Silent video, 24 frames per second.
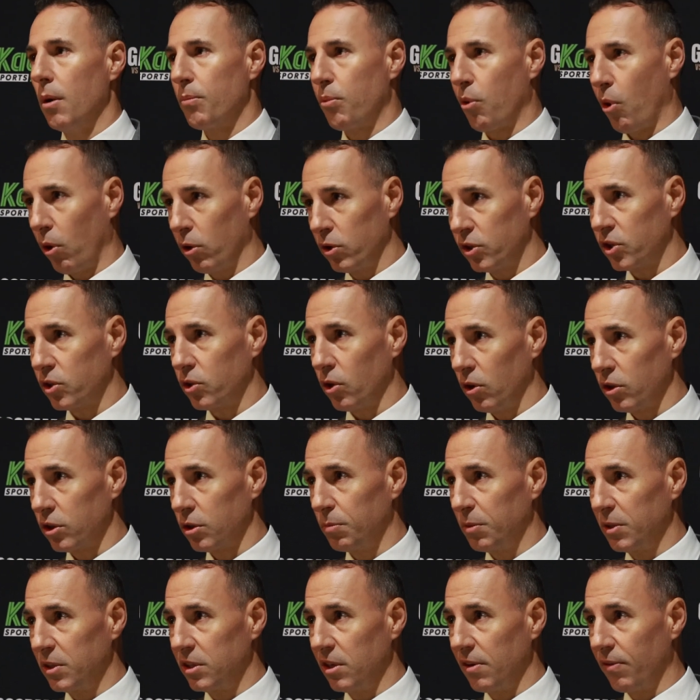Pro style's
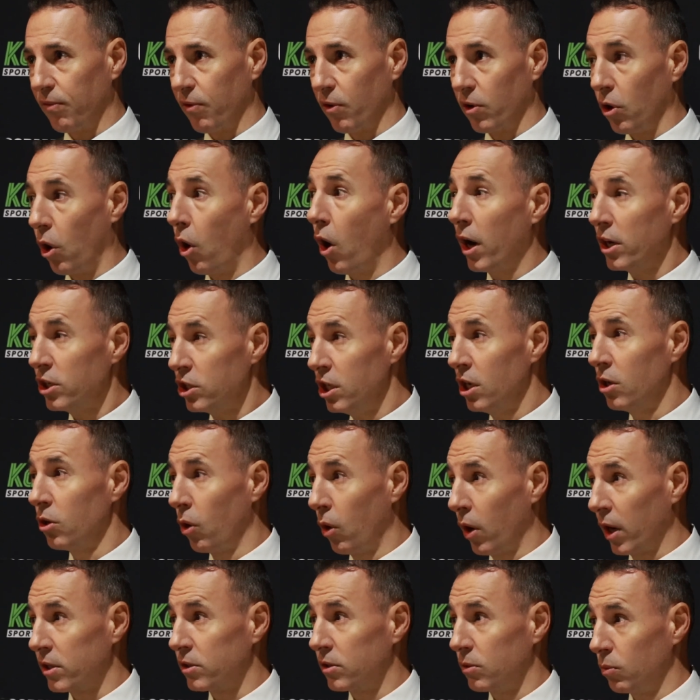a bit different. I actually
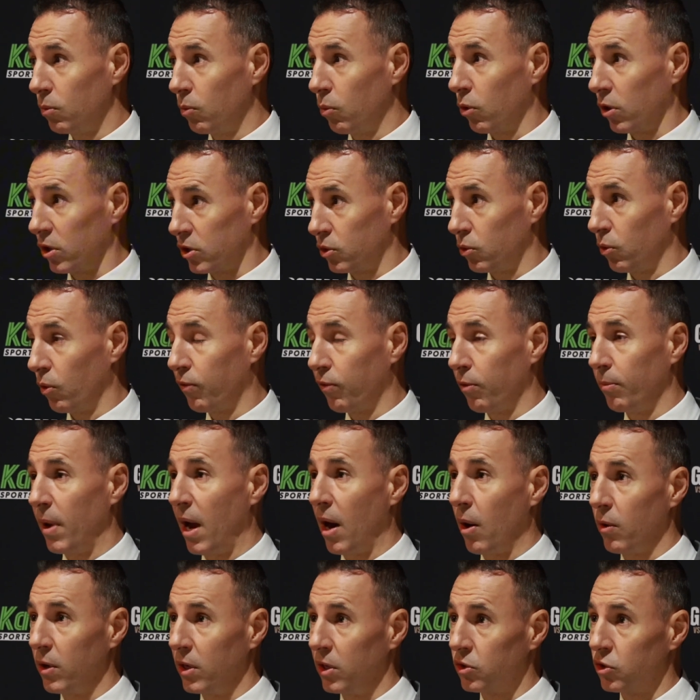liked what I saw from
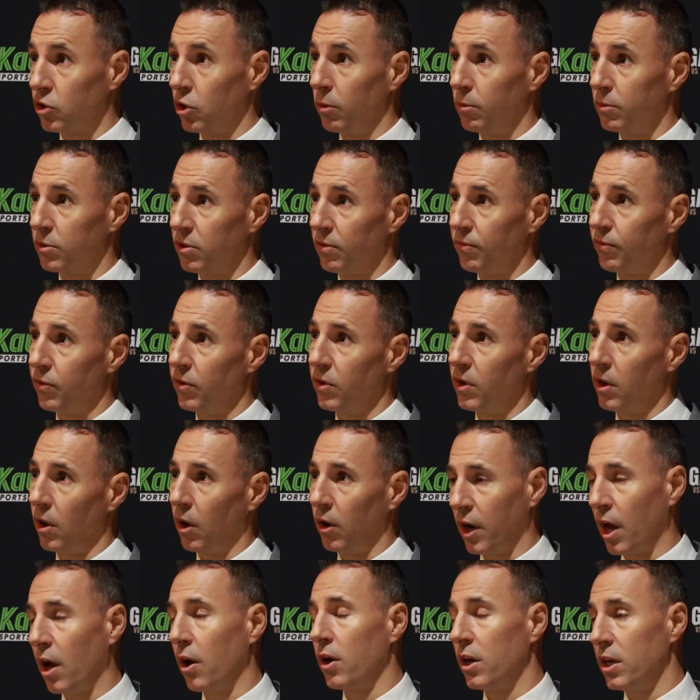Harry in terms of,
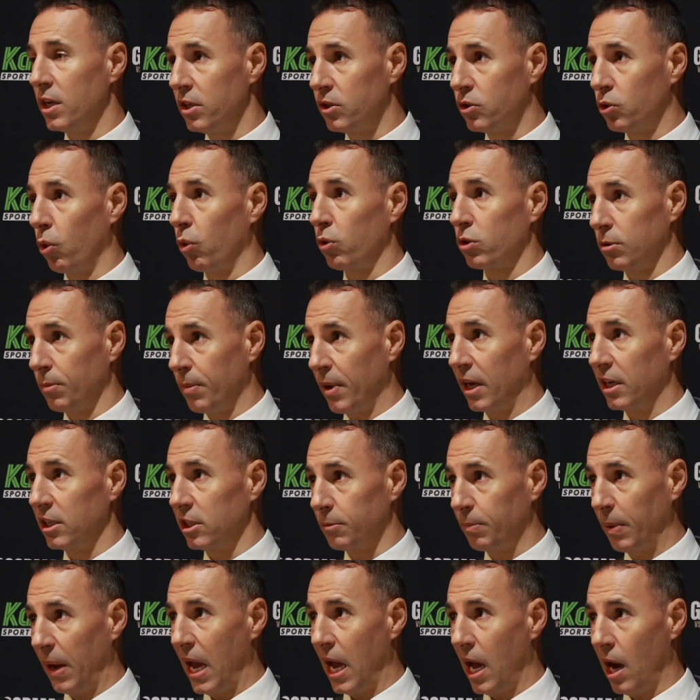I know he talked about
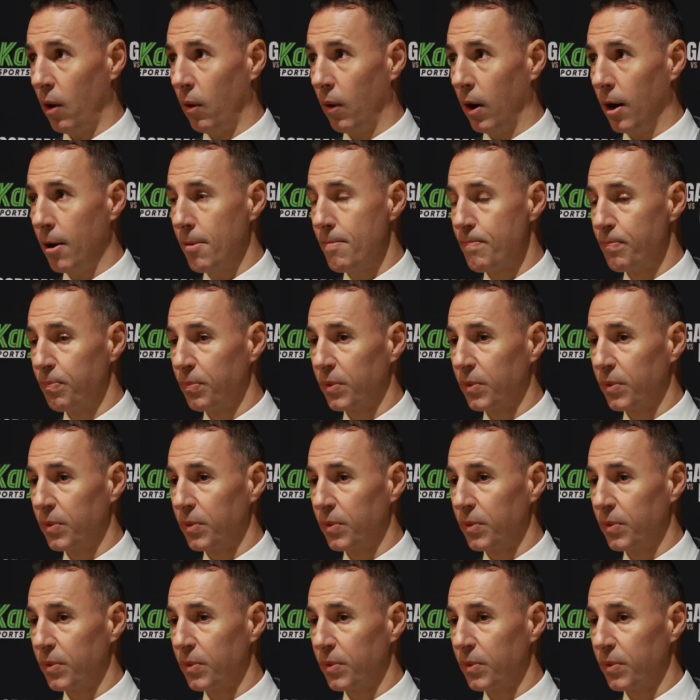his power.